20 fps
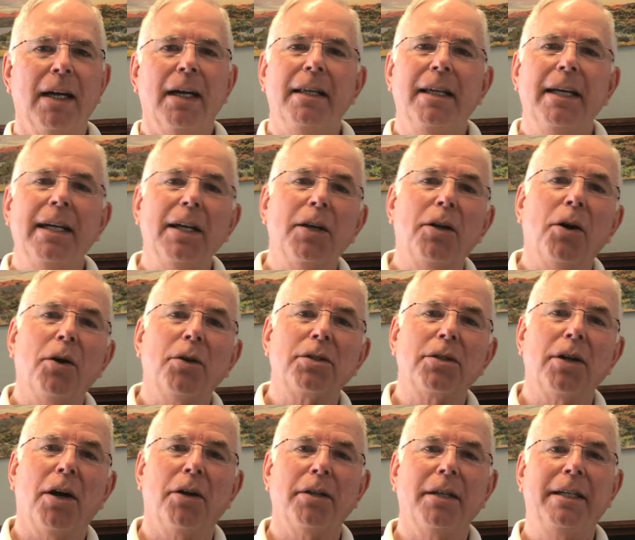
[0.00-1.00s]
Then he goes
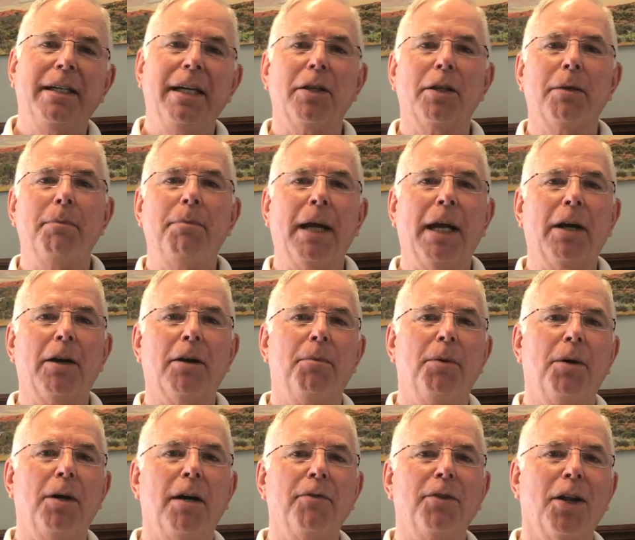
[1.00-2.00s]
on to tell the
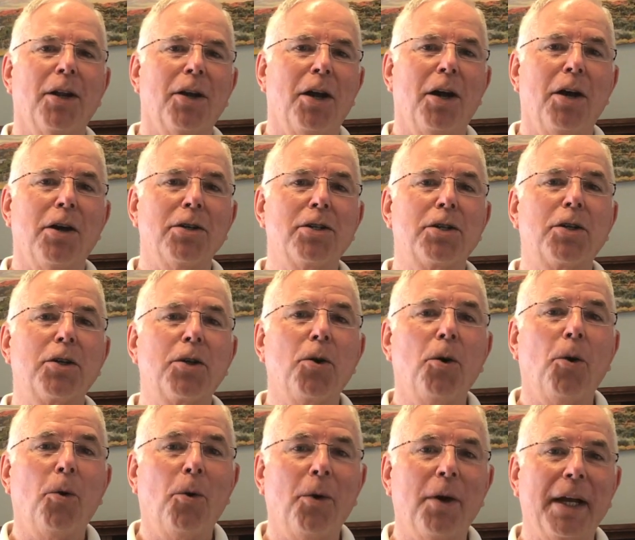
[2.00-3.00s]
parable of the lost
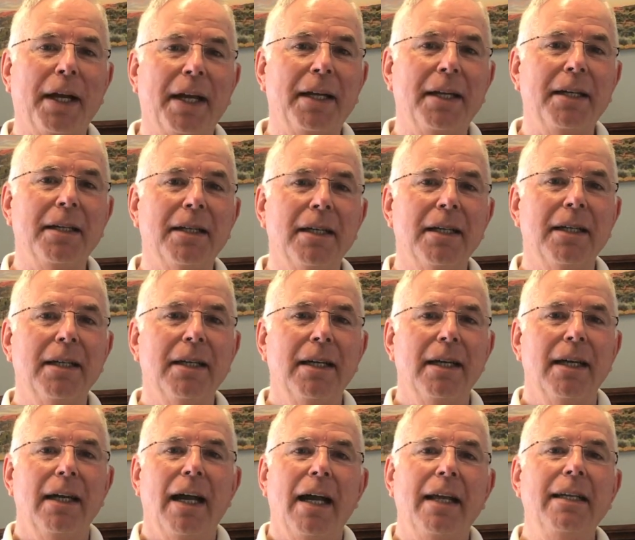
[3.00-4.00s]
coin.
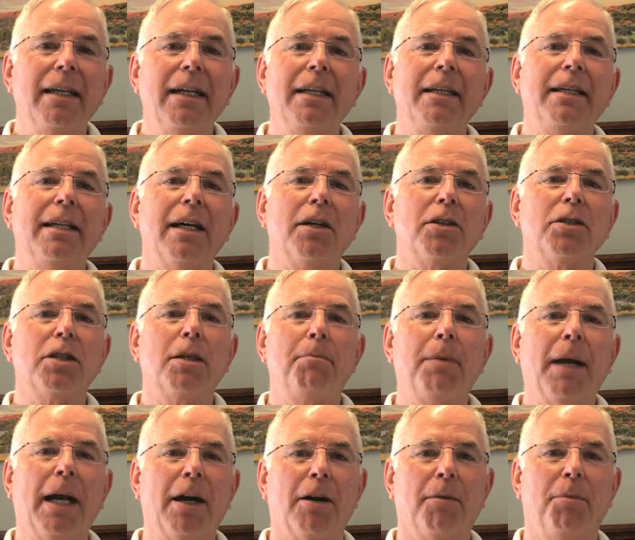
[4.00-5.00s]
And then he tells the
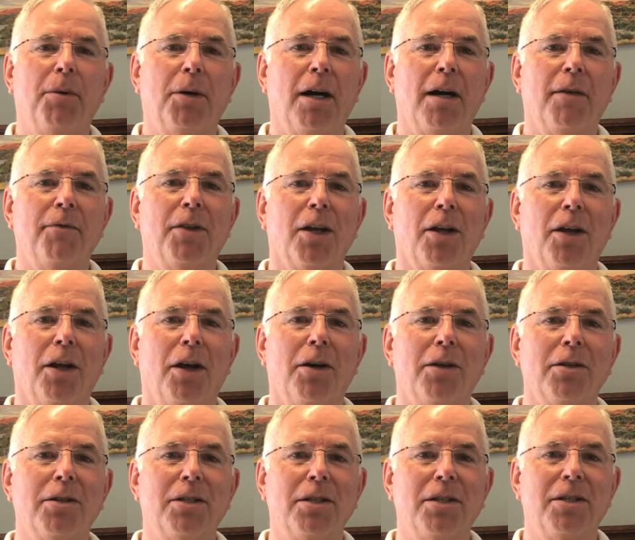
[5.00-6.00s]
parable of the
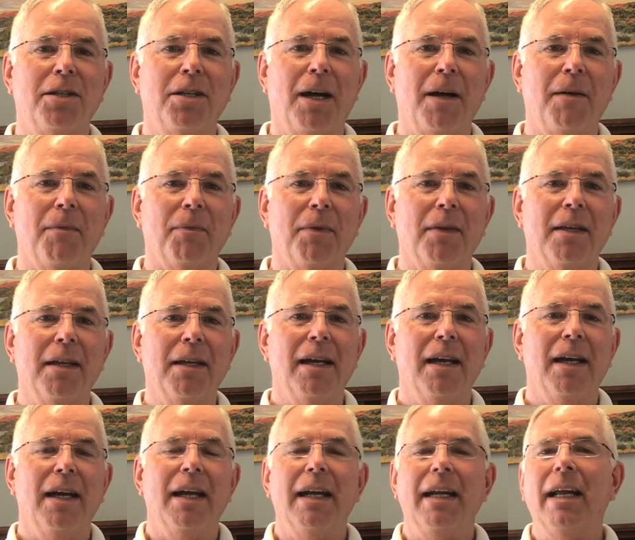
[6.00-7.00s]
lost son.
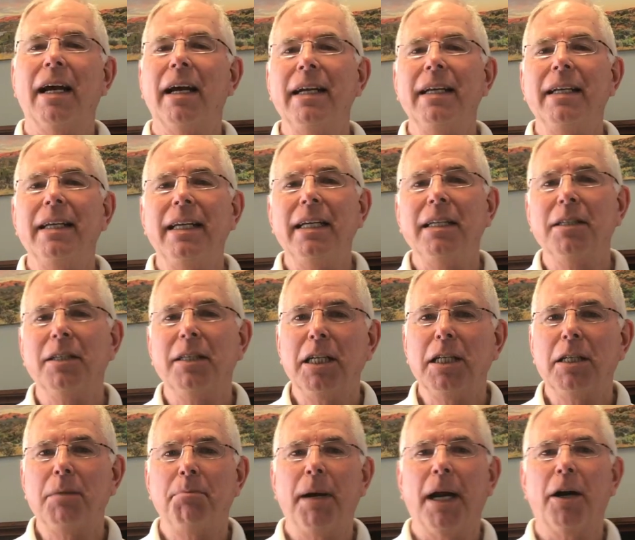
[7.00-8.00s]
Now, in each of
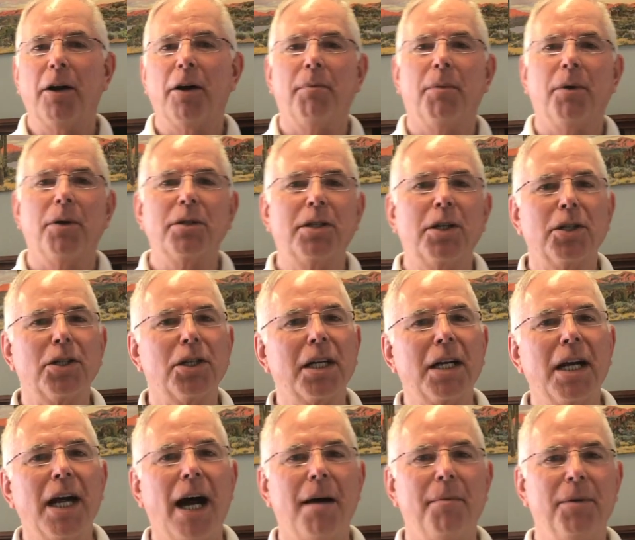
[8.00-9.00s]
these parables, there's a
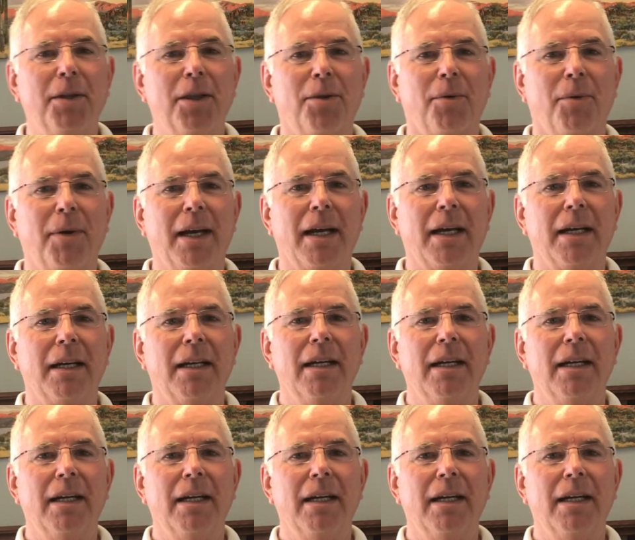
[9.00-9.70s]
common thread.